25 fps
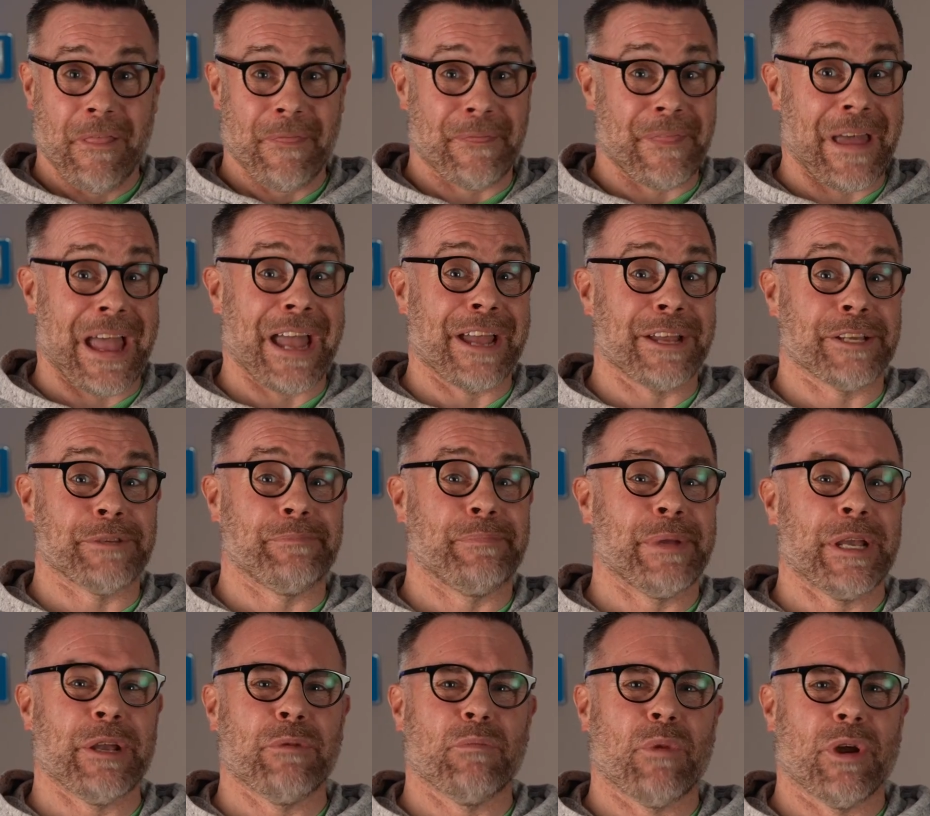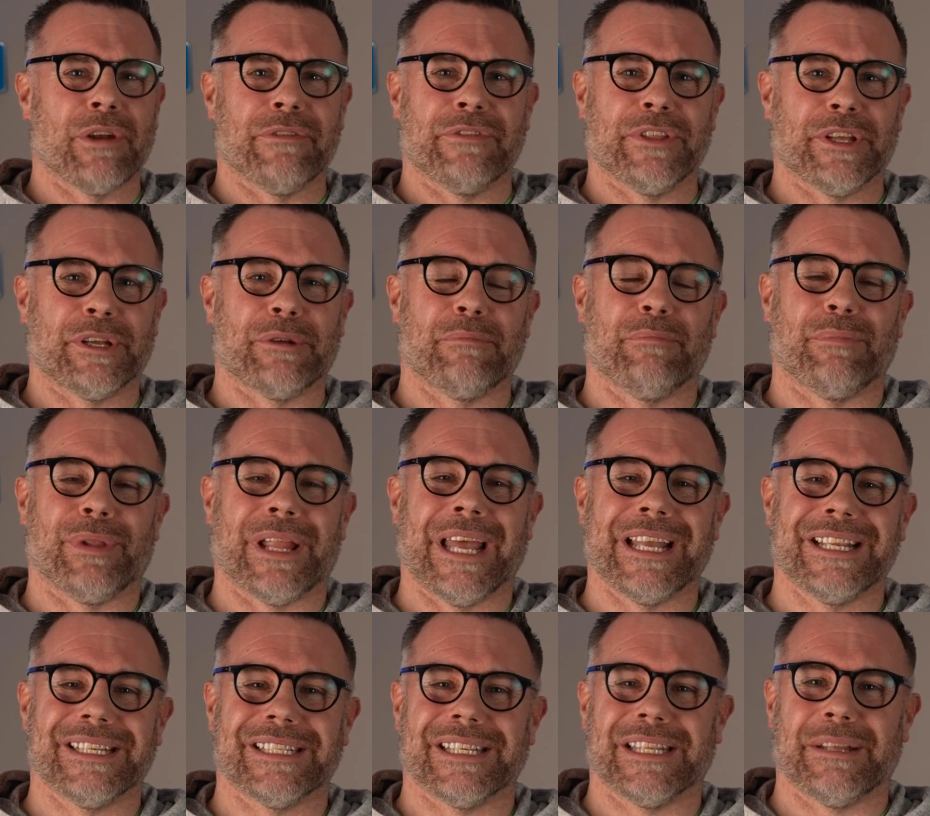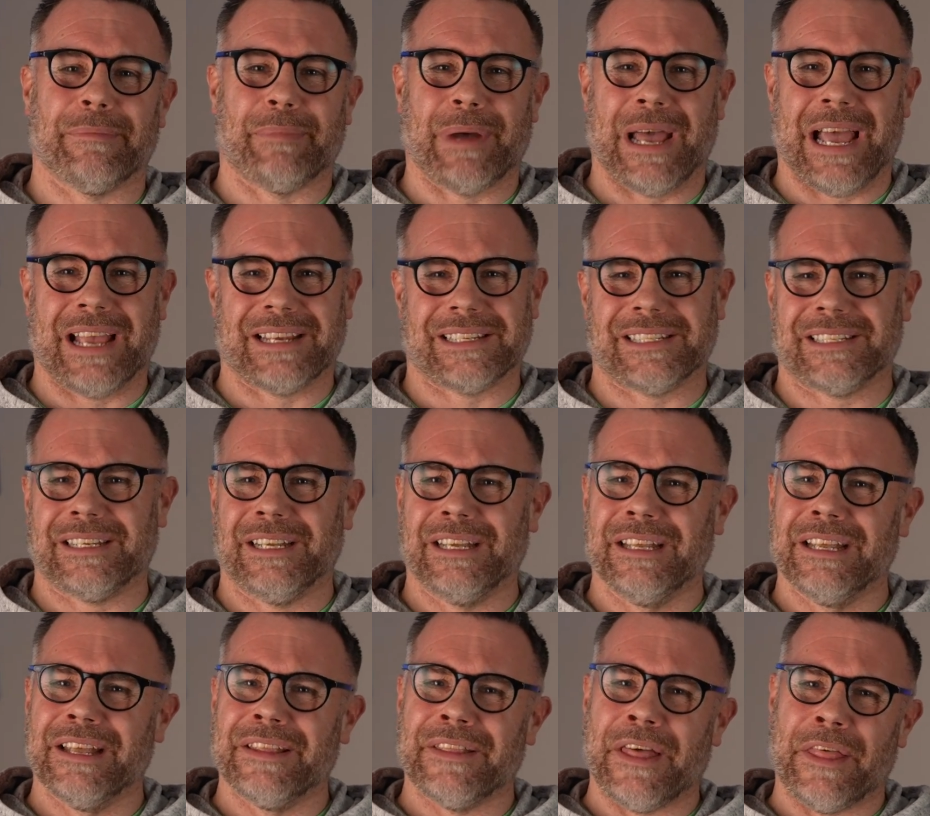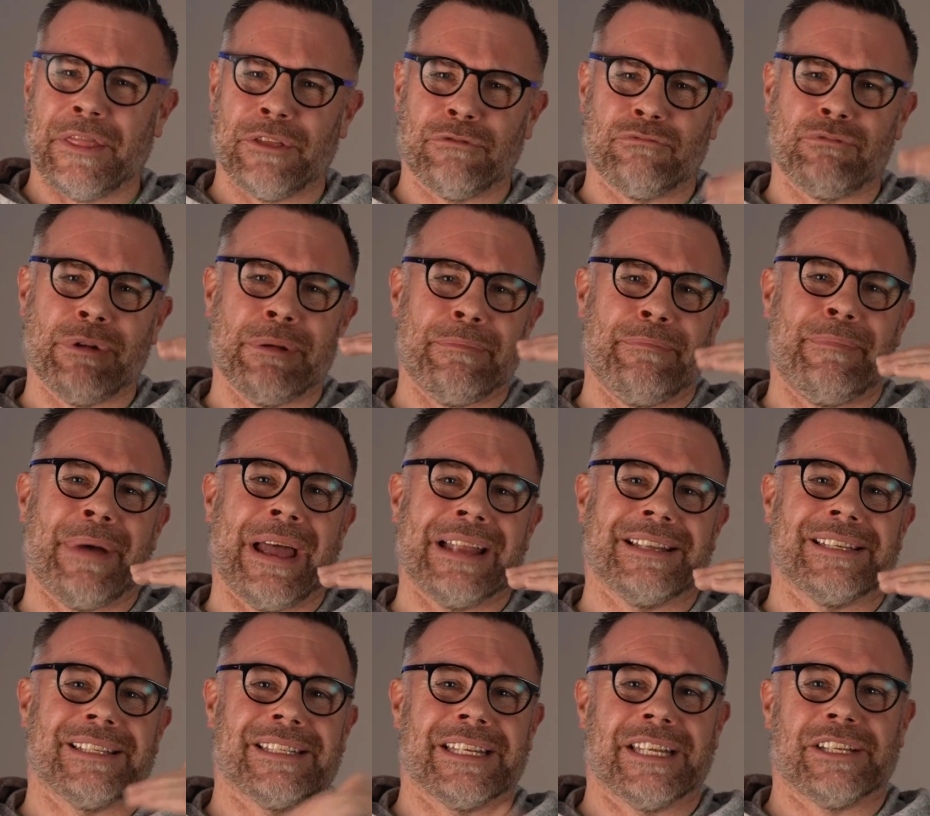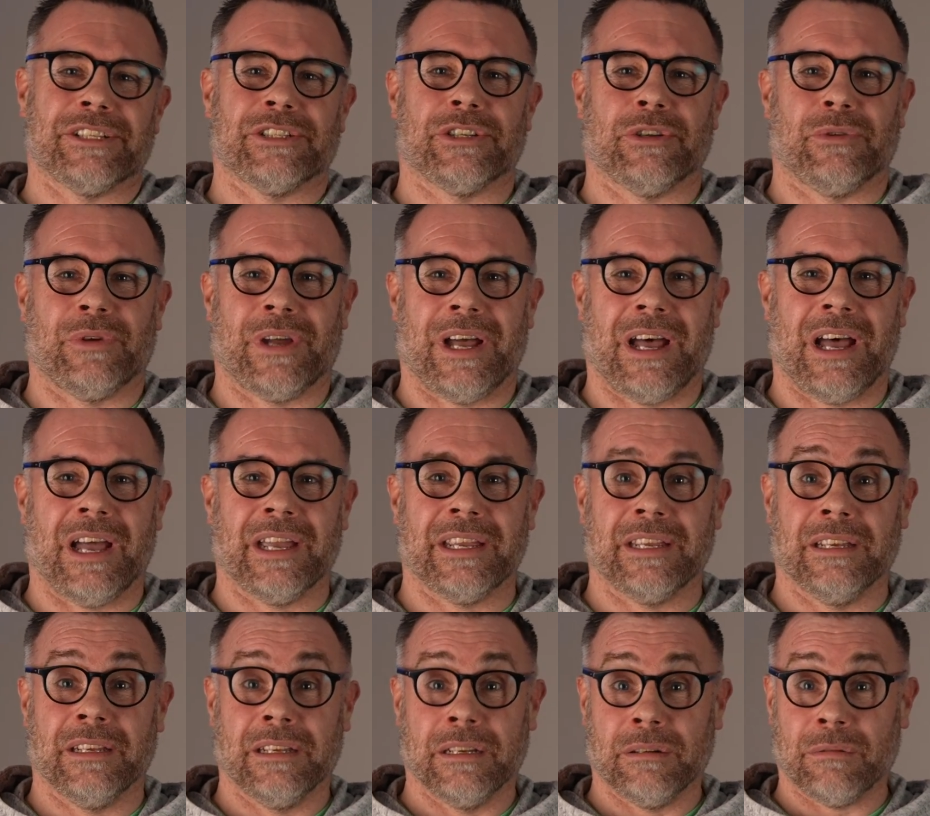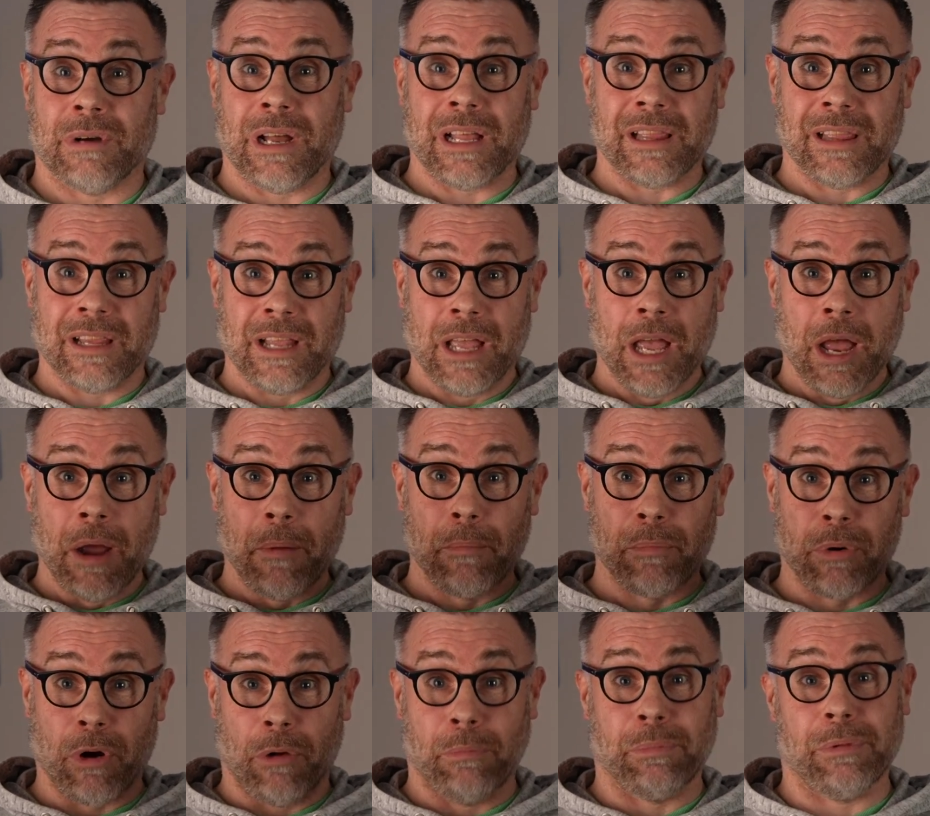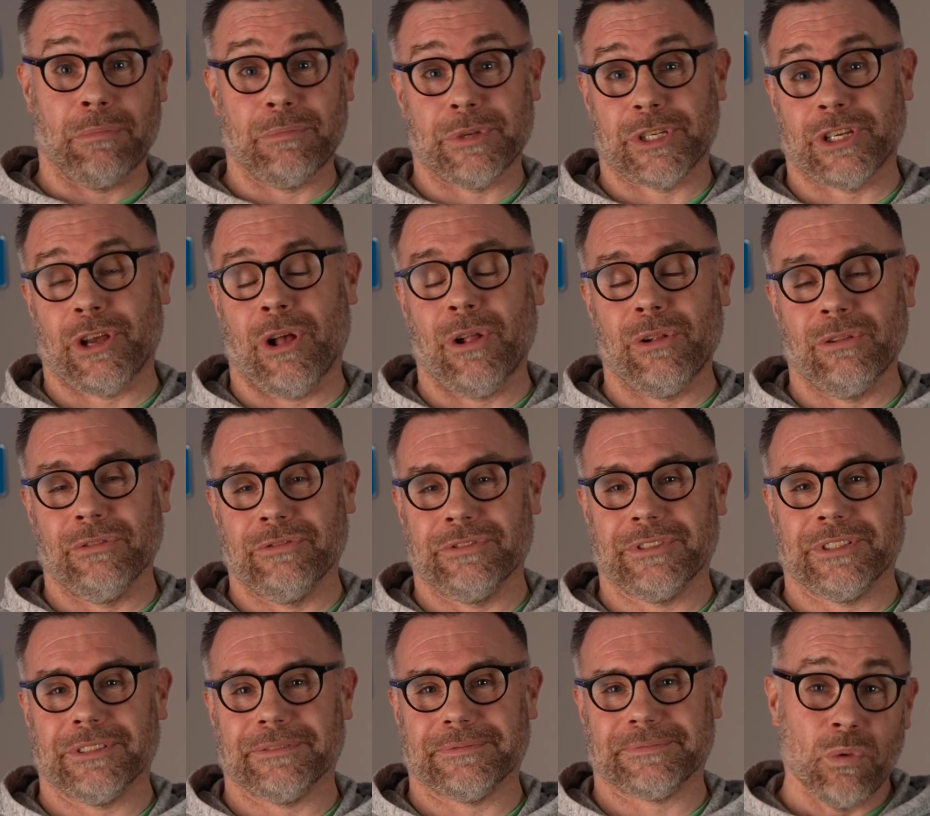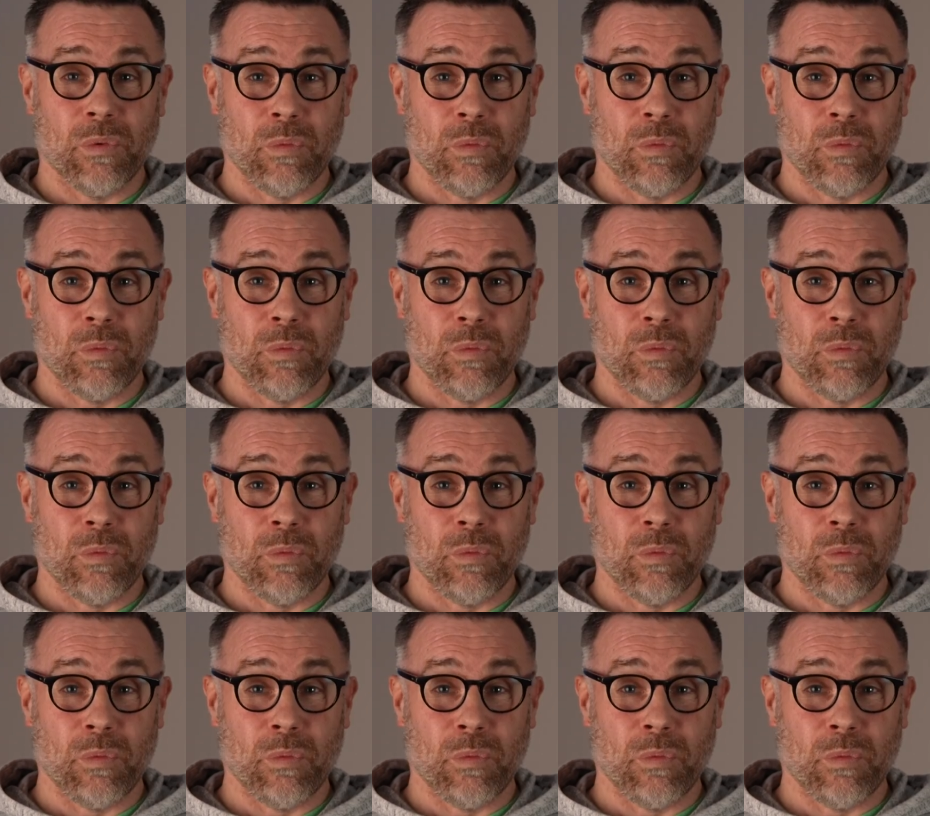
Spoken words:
That has been one of the complaints in the past, that the rib bed sits too high. Well, problem solved.